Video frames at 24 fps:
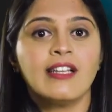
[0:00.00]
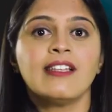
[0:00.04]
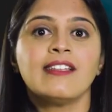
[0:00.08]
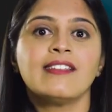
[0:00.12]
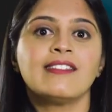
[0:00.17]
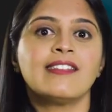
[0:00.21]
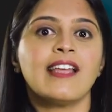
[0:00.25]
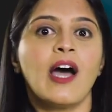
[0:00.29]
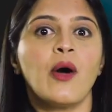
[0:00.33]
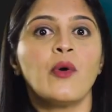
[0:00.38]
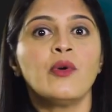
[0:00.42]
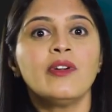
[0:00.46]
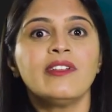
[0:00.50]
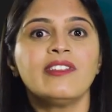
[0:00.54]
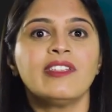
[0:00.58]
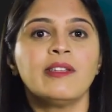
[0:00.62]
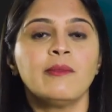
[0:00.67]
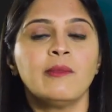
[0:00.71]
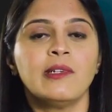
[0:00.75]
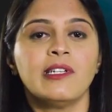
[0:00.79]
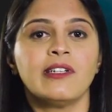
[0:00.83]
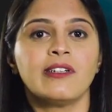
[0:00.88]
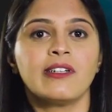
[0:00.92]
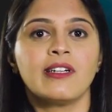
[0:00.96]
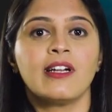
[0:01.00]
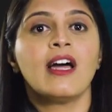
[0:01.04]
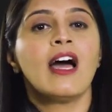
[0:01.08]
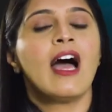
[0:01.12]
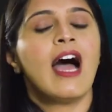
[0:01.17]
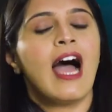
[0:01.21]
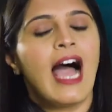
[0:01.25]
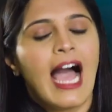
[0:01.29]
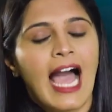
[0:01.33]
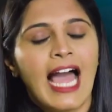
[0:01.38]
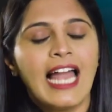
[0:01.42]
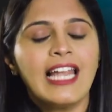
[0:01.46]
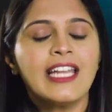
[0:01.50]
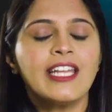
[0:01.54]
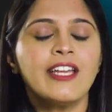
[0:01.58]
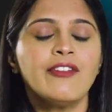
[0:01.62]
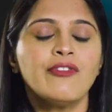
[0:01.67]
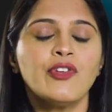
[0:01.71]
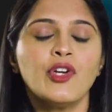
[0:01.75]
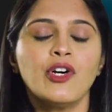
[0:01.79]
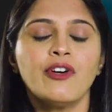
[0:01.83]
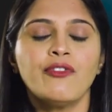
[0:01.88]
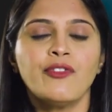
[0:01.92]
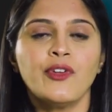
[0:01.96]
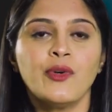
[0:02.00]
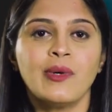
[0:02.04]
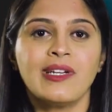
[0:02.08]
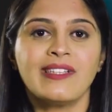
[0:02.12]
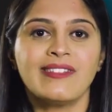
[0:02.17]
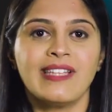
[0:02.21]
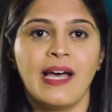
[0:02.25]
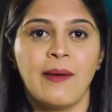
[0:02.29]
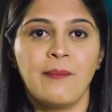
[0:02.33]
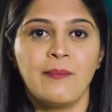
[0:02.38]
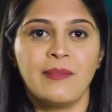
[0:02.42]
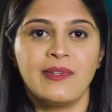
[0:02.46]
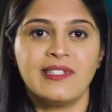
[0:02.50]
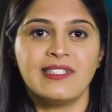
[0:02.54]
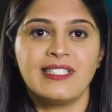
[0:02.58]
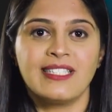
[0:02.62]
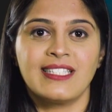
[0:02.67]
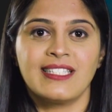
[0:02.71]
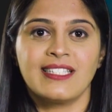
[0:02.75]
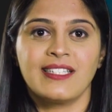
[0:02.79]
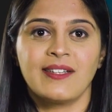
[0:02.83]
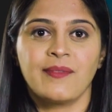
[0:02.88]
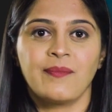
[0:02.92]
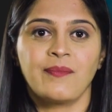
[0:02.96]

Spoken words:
sound similar. I'll give you a few examples.